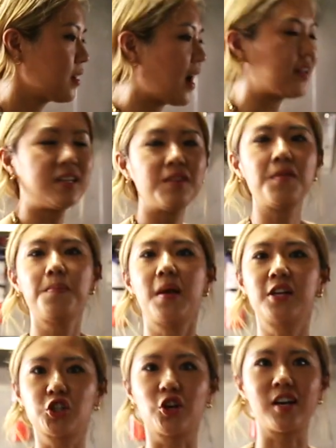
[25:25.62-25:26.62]
I didn't even
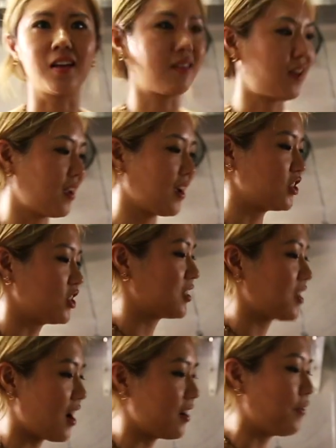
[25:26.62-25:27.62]
measure anything. I just
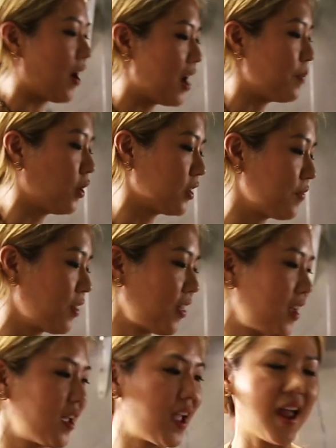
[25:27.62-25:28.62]
kind of eyeballed everything,